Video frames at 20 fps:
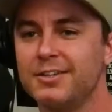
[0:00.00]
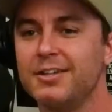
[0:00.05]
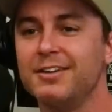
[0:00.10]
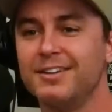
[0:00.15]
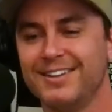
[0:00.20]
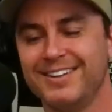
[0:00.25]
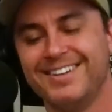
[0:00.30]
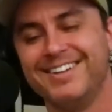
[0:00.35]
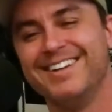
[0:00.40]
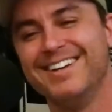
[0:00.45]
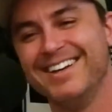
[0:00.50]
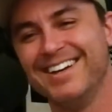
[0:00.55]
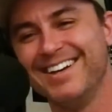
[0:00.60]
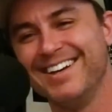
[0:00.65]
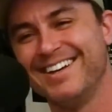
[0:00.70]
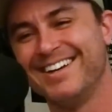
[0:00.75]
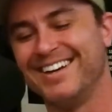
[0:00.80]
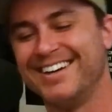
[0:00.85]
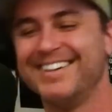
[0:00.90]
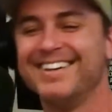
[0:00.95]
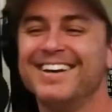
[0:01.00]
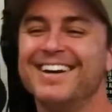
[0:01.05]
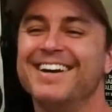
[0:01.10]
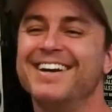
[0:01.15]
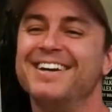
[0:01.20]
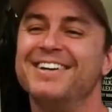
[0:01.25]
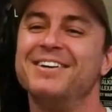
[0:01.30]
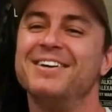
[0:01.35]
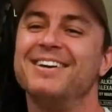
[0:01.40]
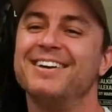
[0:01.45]
ago. Yeah.
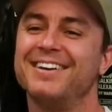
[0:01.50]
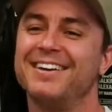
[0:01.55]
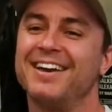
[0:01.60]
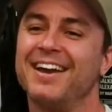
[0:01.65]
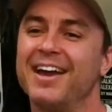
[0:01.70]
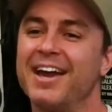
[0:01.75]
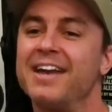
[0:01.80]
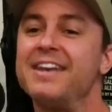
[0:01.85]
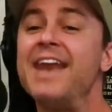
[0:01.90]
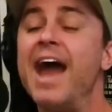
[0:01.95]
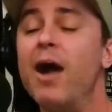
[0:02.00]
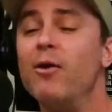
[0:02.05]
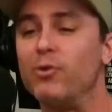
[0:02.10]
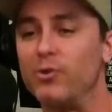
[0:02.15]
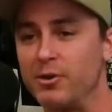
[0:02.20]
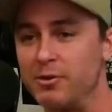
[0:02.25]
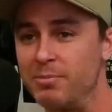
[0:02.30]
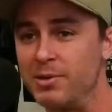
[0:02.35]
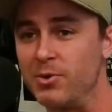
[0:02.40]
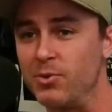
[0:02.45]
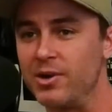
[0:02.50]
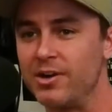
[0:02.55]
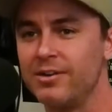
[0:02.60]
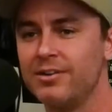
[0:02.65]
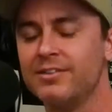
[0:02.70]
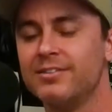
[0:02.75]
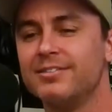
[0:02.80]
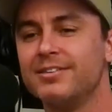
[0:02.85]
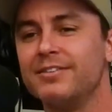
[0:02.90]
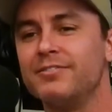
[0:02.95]
Now it would be
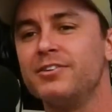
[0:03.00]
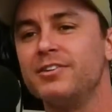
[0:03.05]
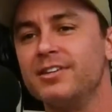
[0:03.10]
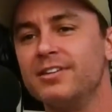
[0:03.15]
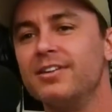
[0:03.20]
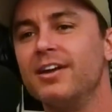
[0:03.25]
weird if you